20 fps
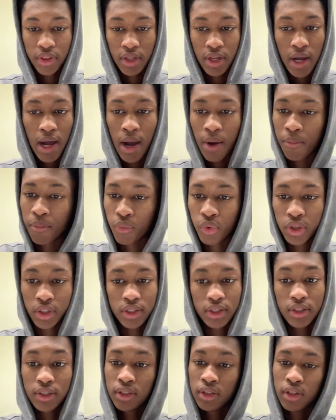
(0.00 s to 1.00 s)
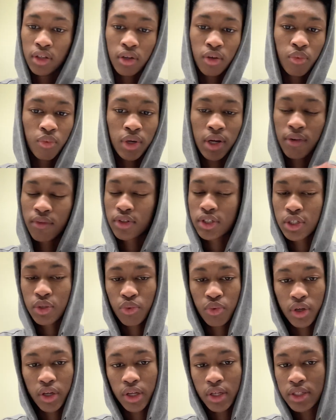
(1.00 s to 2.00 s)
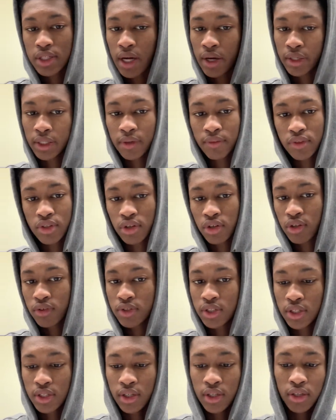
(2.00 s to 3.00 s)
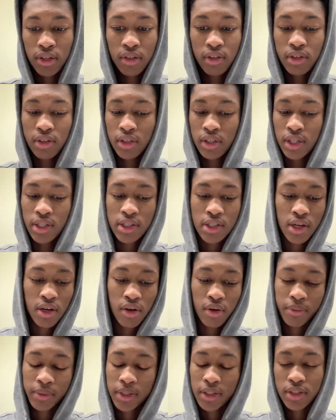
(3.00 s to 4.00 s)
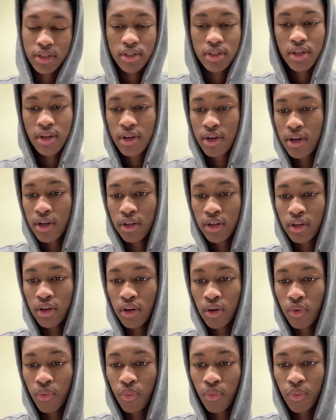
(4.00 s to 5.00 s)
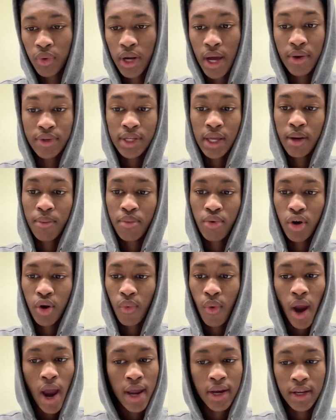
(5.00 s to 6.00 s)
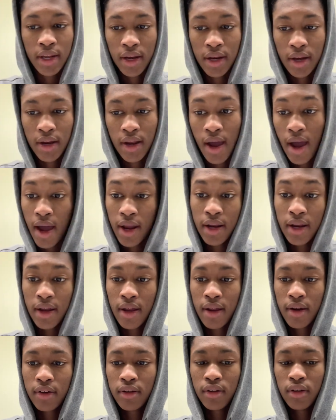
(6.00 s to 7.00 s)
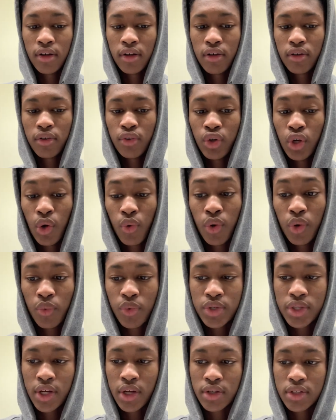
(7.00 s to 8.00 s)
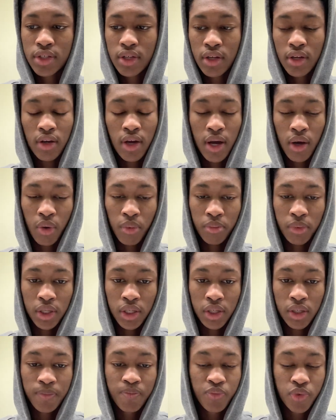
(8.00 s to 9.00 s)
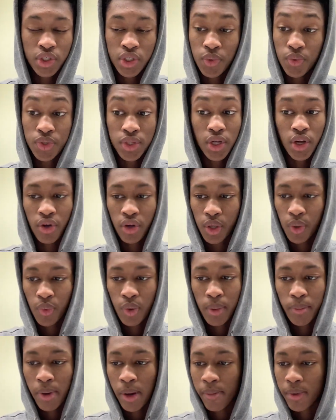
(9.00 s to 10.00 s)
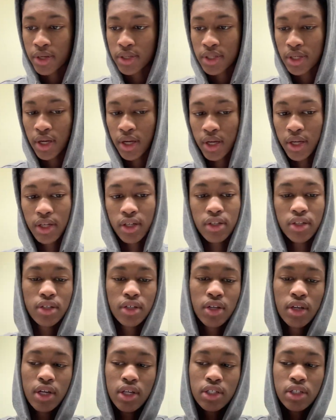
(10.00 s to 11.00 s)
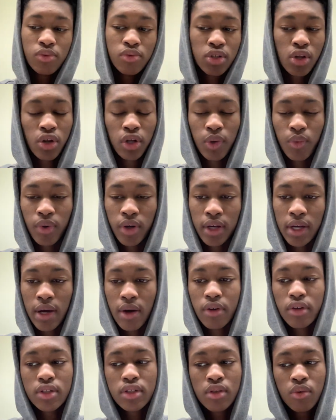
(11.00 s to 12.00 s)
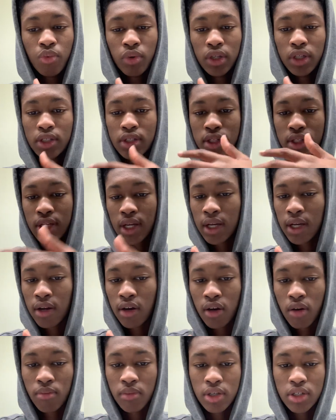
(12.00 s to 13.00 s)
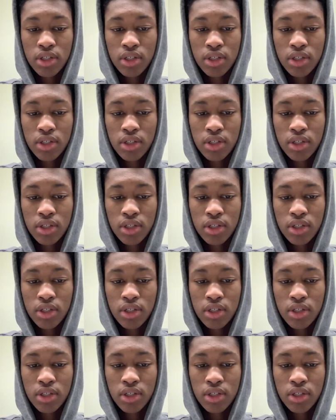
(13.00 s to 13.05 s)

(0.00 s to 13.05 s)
I'm willing, whatever she wants, I'll give it to her. She needs help, because, when I was at a point where I didn't, no one was there to help me. She was the only one by my side. She was the only one that was willing to take care of me.